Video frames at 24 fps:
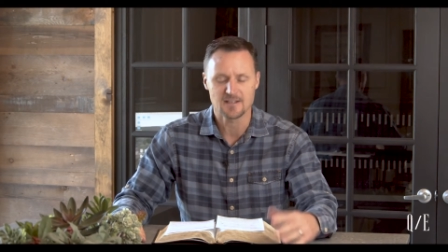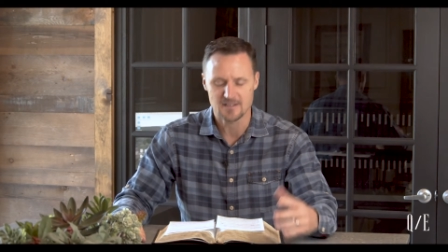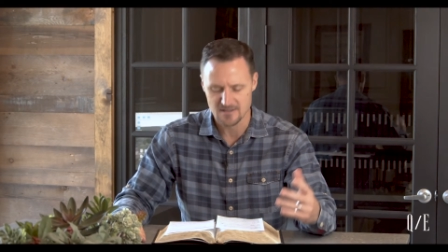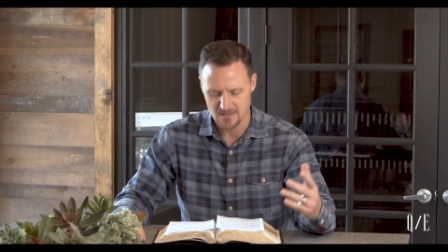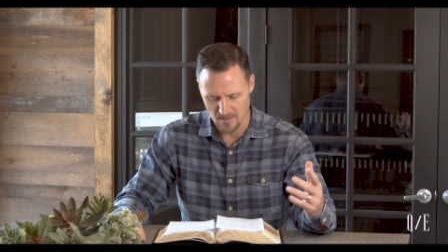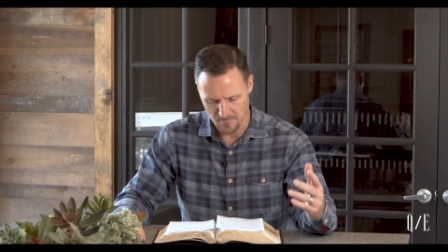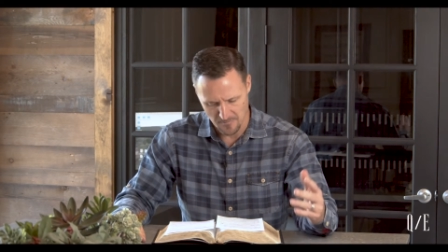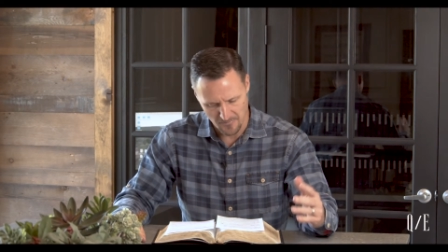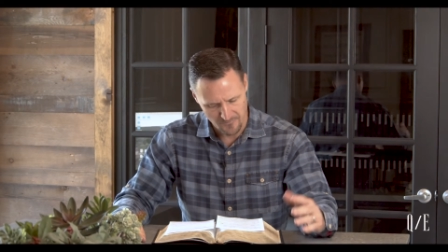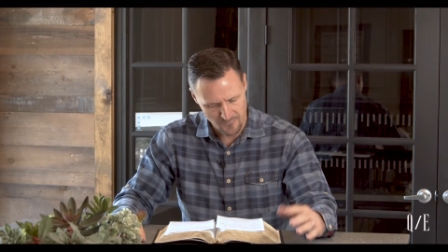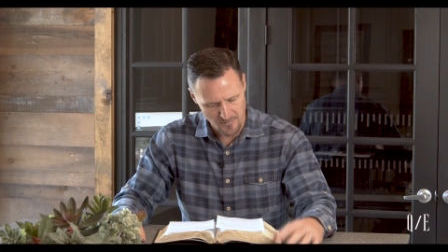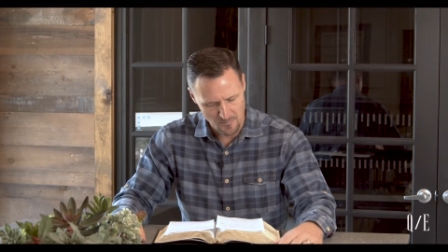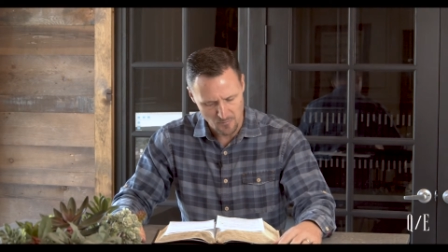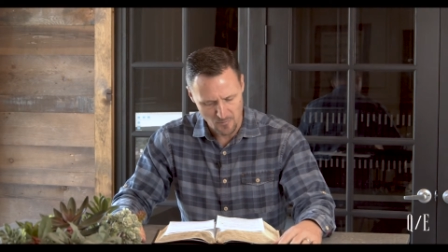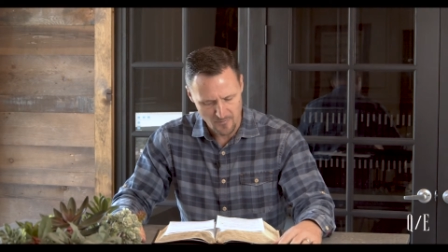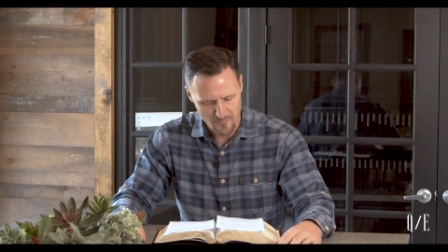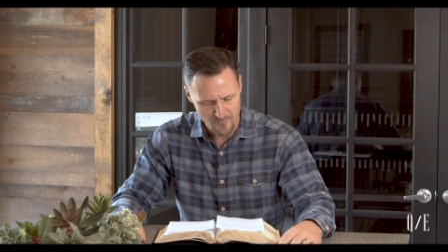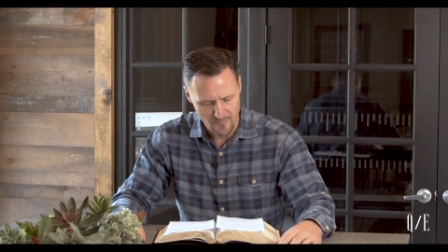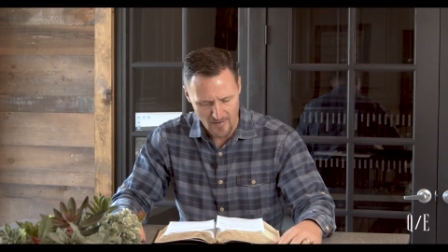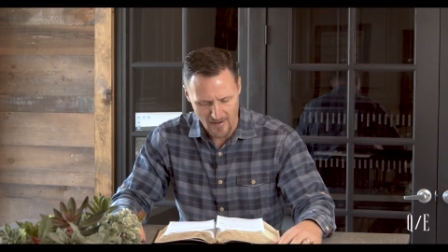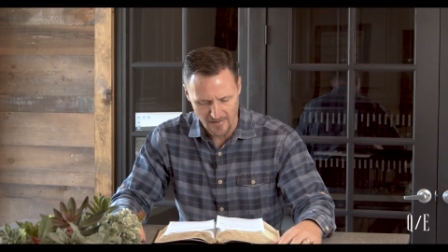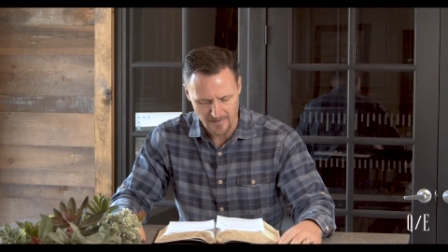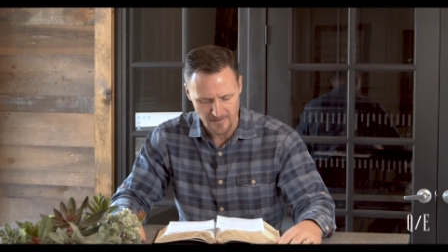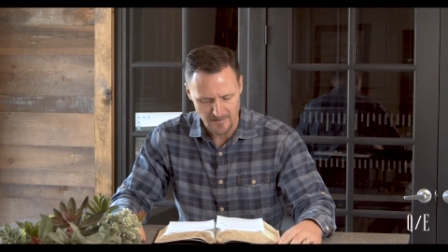Some of them we
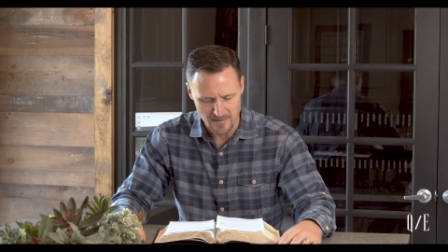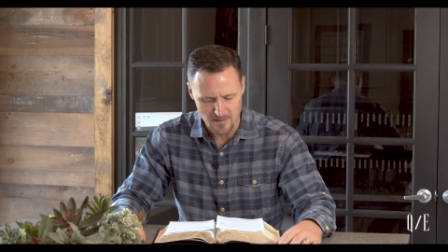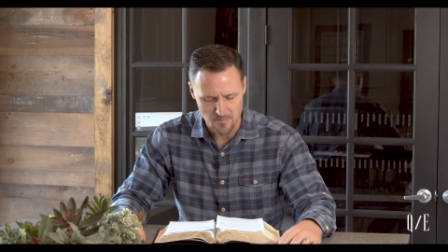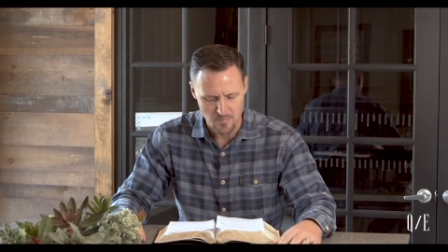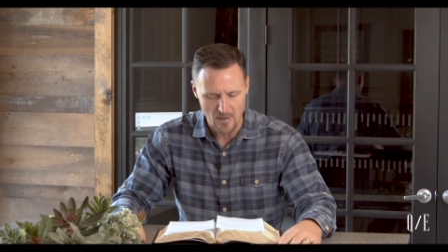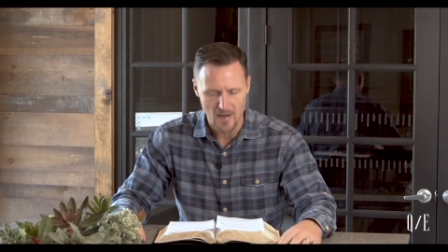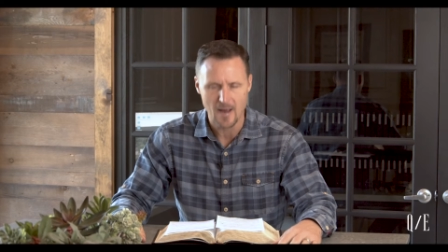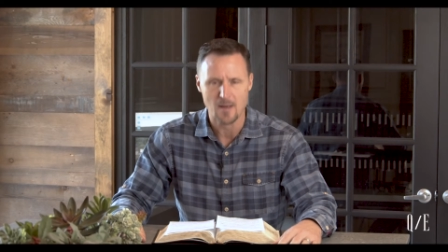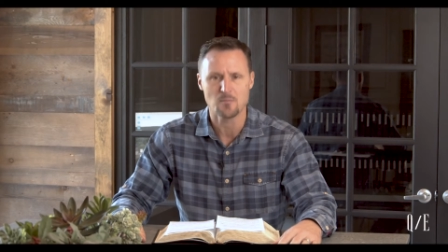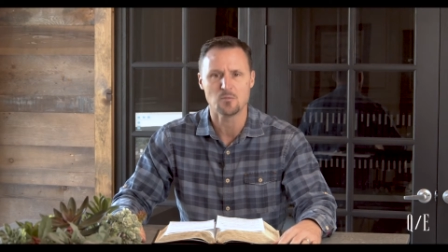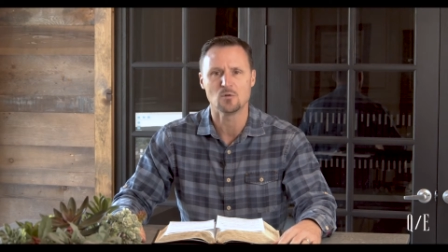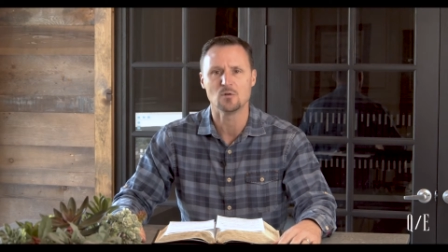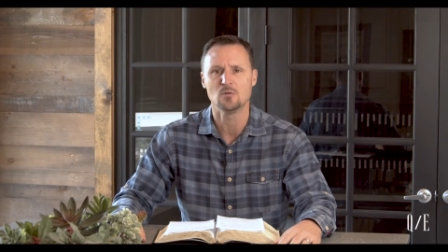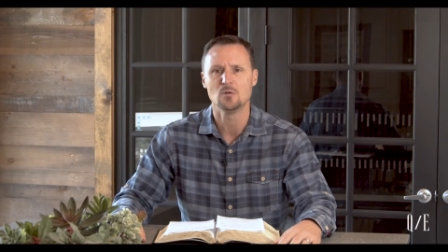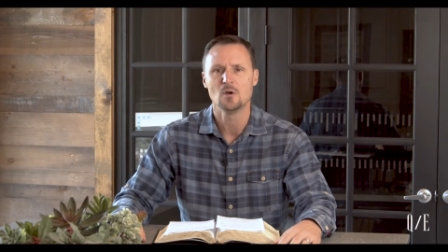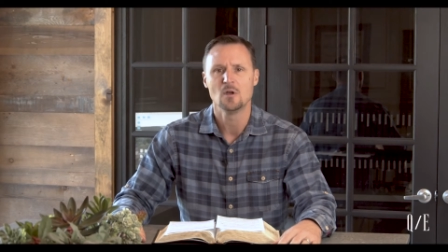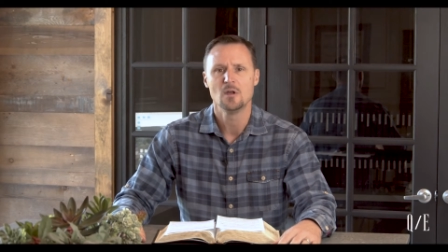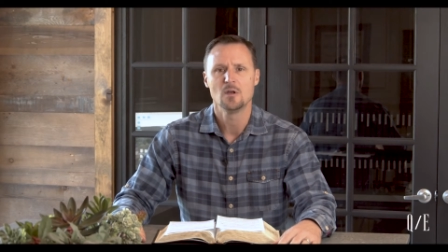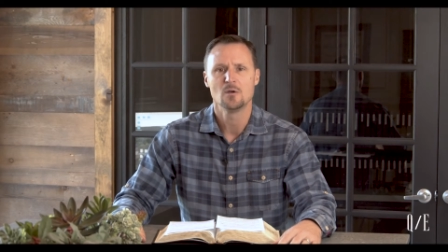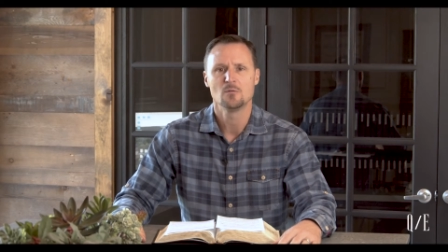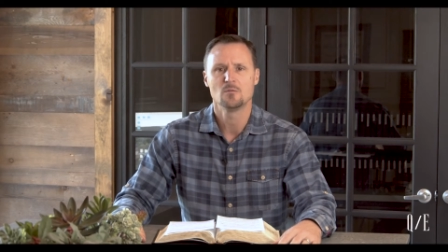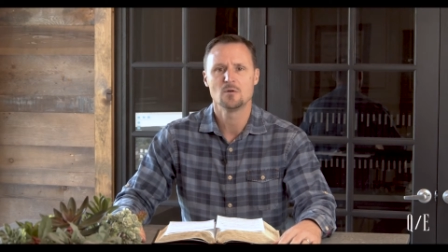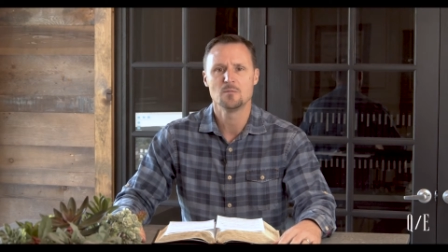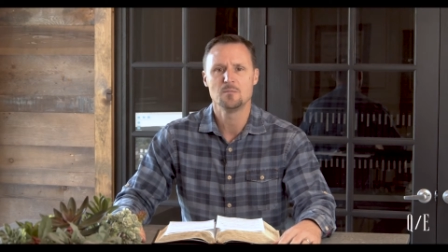find in the Bible
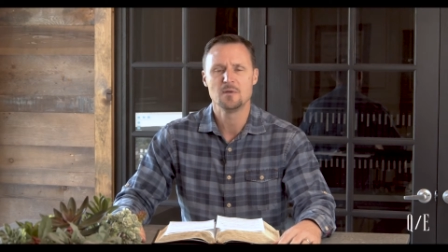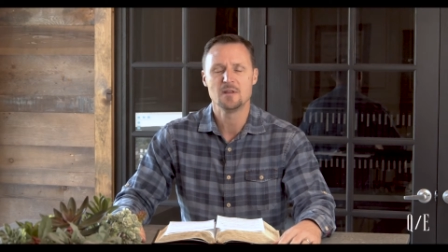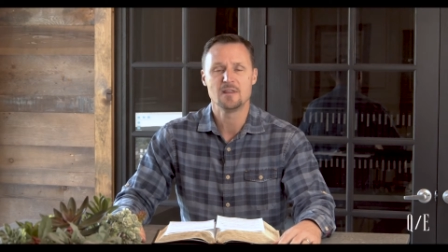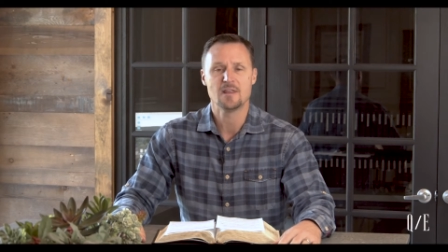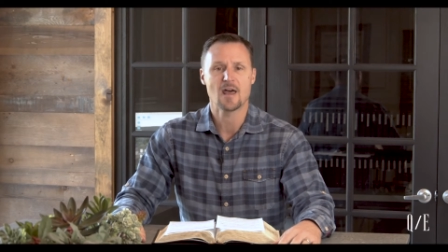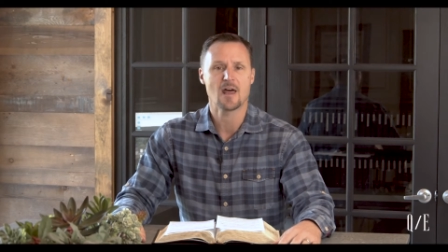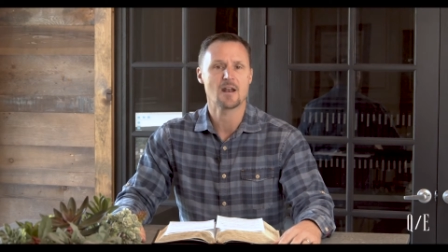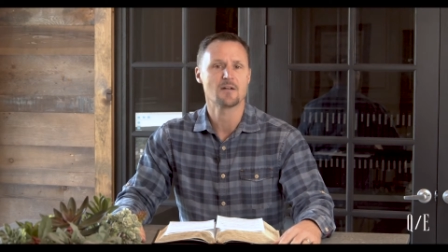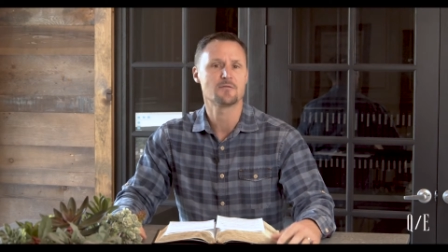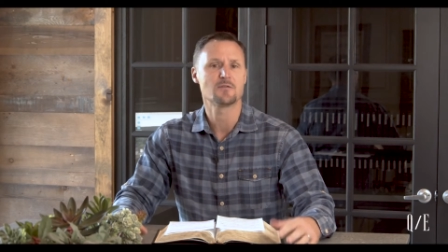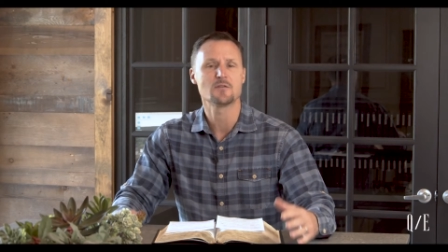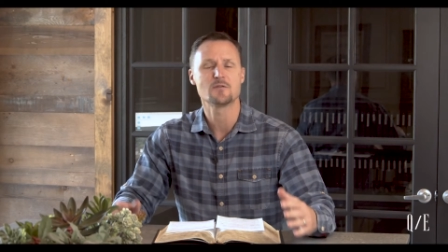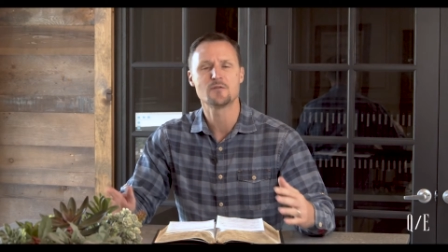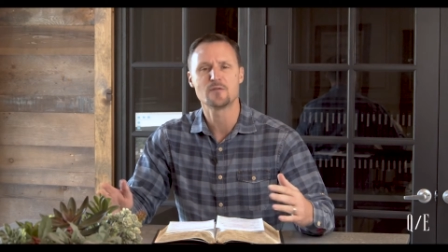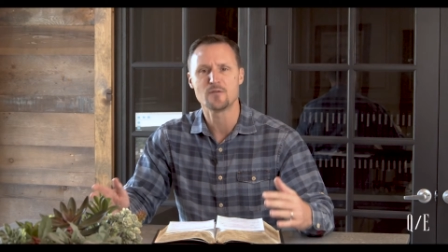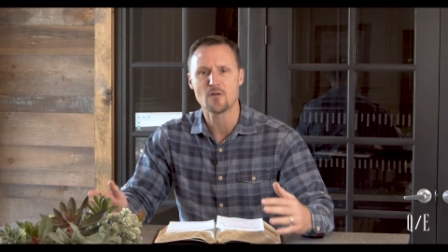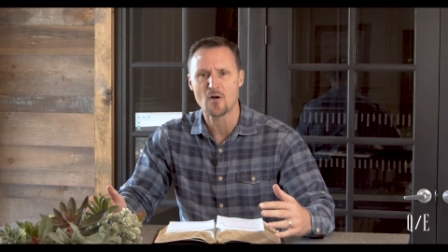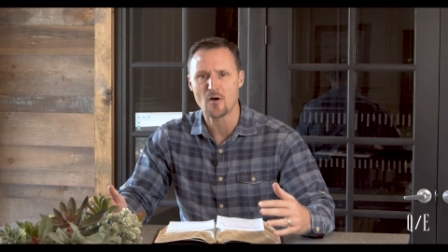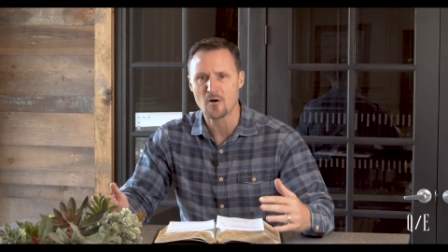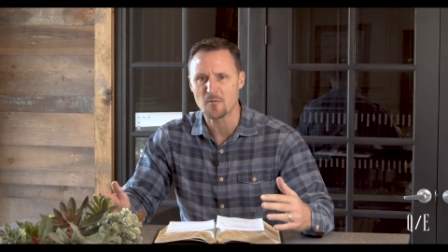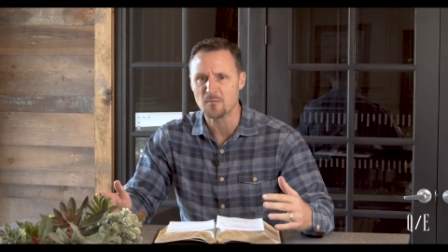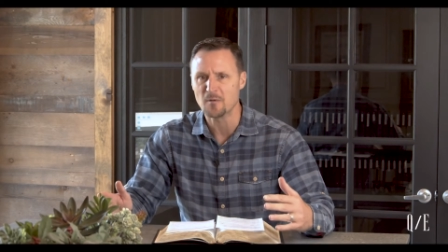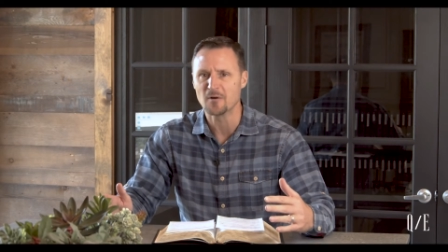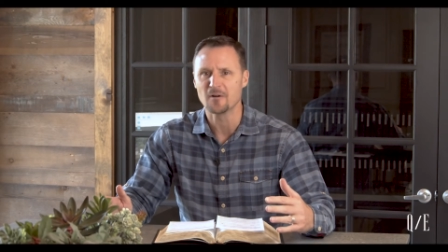would be that of a
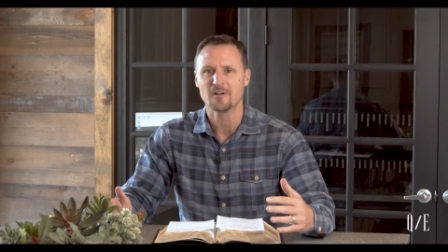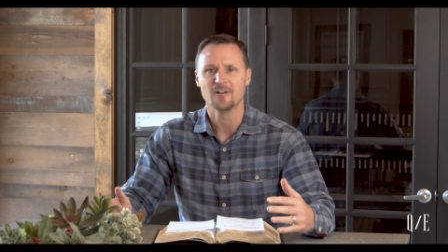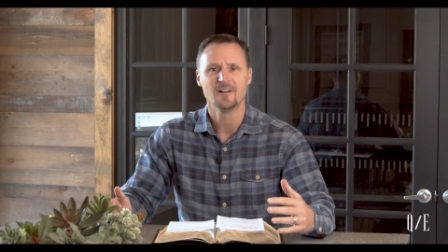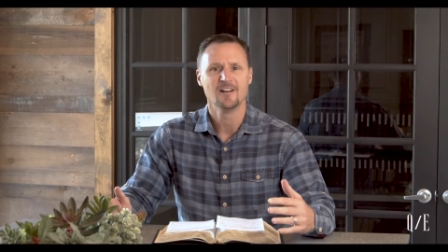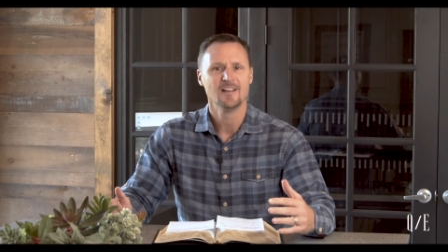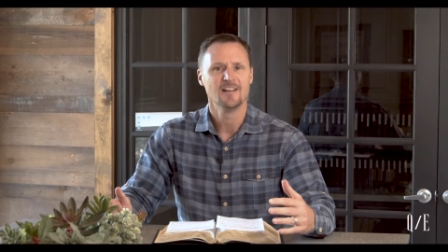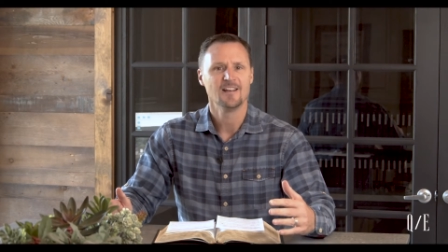farmer,